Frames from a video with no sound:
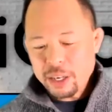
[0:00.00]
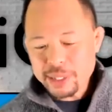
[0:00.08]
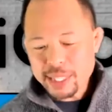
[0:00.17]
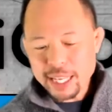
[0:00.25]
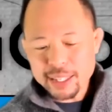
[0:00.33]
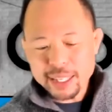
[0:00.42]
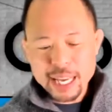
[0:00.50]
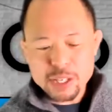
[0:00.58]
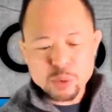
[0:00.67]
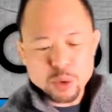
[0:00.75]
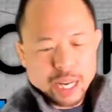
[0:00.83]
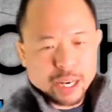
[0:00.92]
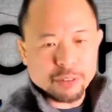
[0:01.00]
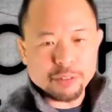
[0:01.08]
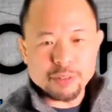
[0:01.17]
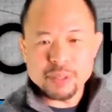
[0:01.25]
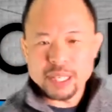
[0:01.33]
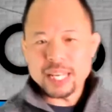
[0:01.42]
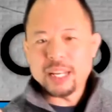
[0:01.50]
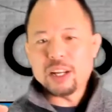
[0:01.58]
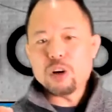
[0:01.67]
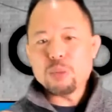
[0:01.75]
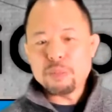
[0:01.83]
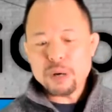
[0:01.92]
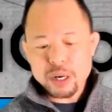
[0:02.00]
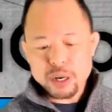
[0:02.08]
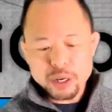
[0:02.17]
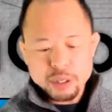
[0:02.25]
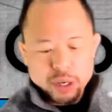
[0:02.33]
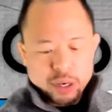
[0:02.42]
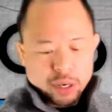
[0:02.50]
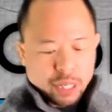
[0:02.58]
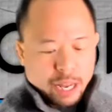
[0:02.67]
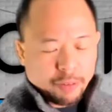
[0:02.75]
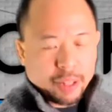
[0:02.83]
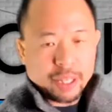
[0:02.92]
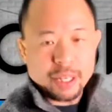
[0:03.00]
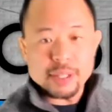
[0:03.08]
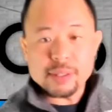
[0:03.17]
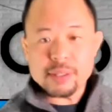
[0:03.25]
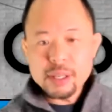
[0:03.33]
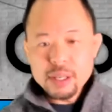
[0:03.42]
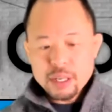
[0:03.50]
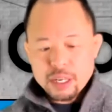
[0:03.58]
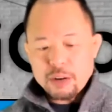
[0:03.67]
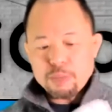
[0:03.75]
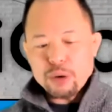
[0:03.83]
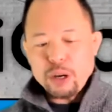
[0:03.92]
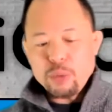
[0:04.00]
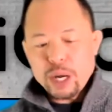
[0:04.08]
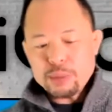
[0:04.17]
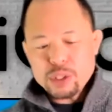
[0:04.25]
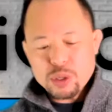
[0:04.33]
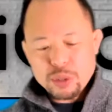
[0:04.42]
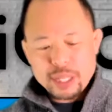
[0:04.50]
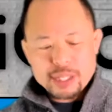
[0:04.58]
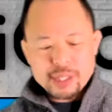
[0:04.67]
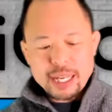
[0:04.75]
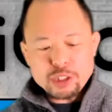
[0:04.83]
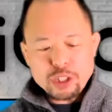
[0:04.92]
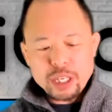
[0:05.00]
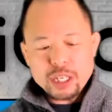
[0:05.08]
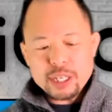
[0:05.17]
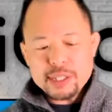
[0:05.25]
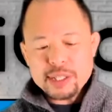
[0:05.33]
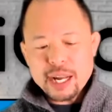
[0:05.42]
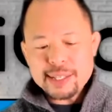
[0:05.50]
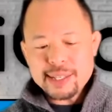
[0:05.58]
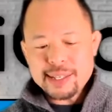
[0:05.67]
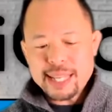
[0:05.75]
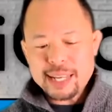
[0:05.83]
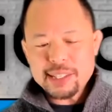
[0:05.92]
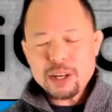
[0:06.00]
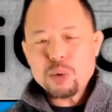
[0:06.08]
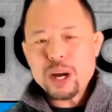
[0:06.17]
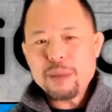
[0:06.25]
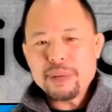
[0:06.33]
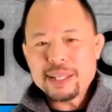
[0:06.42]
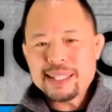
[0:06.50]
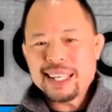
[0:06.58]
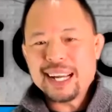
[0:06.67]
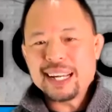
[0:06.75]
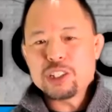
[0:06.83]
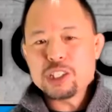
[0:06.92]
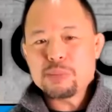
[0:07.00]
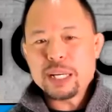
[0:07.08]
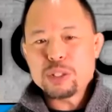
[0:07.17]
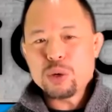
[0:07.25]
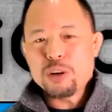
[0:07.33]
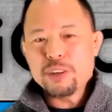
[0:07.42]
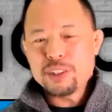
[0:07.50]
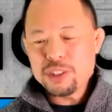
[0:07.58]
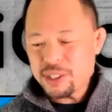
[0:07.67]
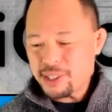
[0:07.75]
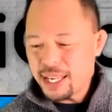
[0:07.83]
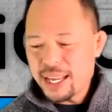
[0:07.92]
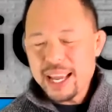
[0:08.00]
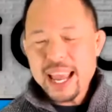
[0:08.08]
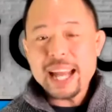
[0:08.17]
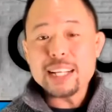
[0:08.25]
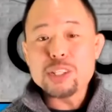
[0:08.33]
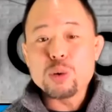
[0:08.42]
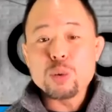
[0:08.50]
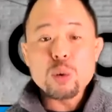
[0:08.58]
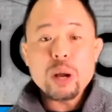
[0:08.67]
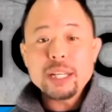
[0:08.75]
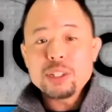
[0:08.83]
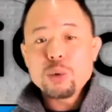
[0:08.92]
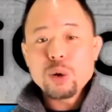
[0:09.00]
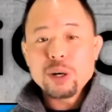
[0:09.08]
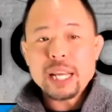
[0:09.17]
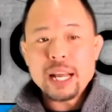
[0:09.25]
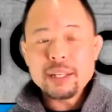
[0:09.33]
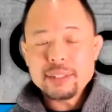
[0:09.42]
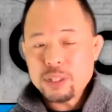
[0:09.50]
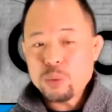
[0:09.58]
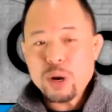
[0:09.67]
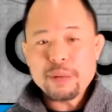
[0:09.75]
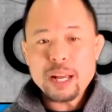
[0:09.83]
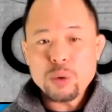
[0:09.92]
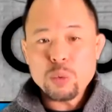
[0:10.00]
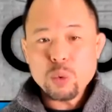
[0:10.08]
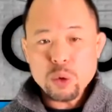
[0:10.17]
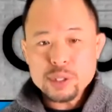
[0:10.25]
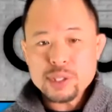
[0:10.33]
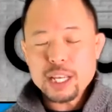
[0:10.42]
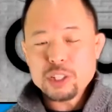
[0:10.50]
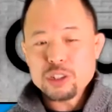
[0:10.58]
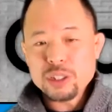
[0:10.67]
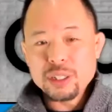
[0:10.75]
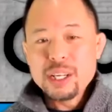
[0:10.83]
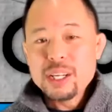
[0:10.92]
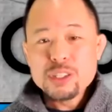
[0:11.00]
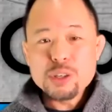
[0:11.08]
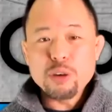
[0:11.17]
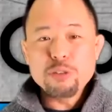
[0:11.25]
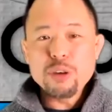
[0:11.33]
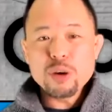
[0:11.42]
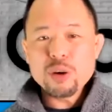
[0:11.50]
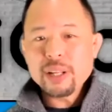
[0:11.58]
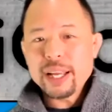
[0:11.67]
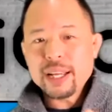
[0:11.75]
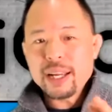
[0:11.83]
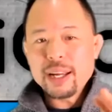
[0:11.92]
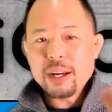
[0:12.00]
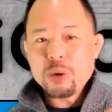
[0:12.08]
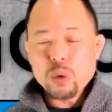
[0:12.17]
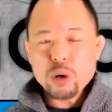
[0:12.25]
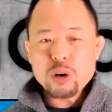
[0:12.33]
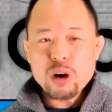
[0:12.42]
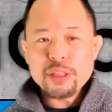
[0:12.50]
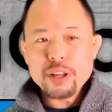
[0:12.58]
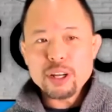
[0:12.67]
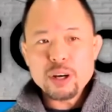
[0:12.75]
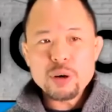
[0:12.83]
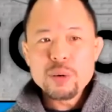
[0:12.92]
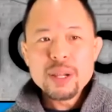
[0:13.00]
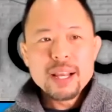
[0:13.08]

take the guesswork out of getting an open bottle alcohol. Everything is kind of pre-wiped. So this is actually a good size. This XL wipe is 9 inches by 12 inches, and it's great to wipe down a workstation. So if you're like a worker on the go